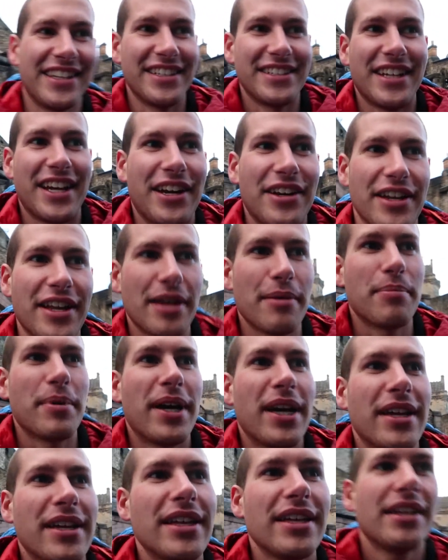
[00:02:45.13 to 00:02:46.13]
the entire day,
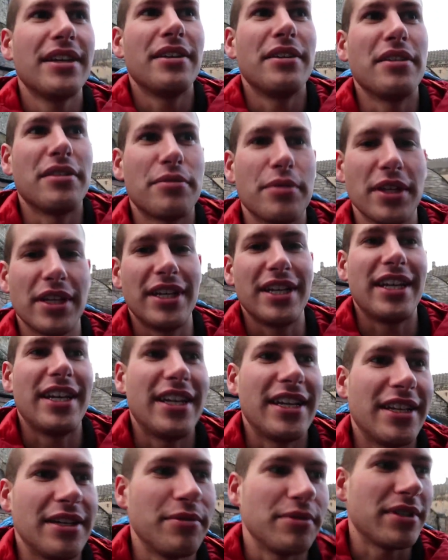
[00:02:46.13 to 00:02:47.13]
but it was really
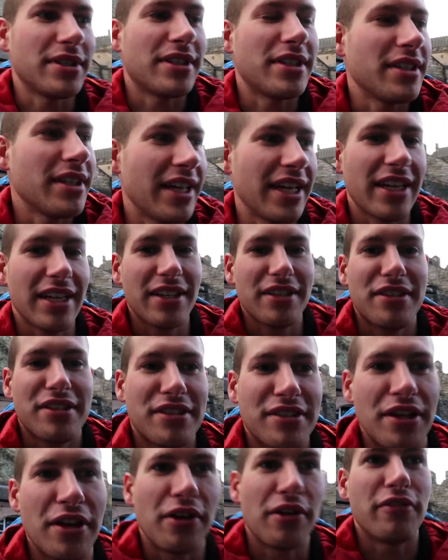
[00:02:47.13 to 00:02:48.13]
neat. It was like
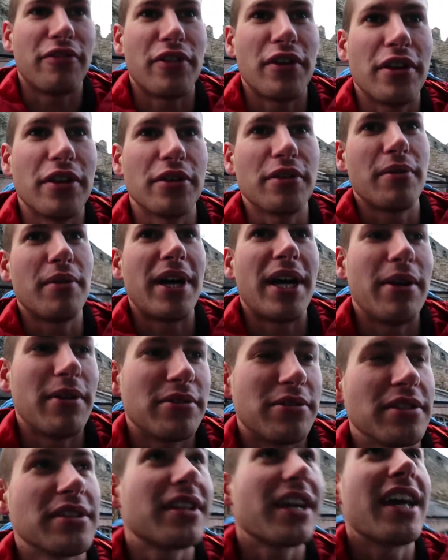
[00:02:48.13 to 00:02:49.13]
snowed for a little while,
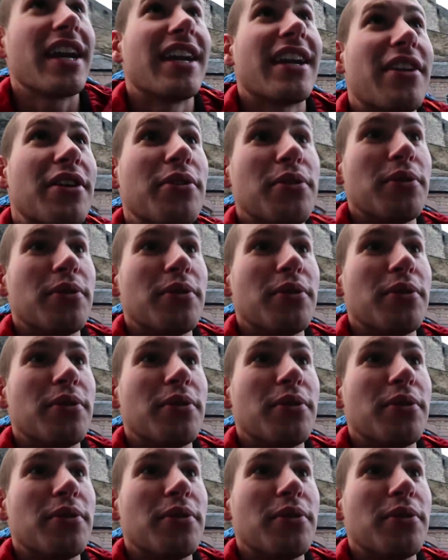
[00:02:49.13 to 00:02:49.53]
which is kind of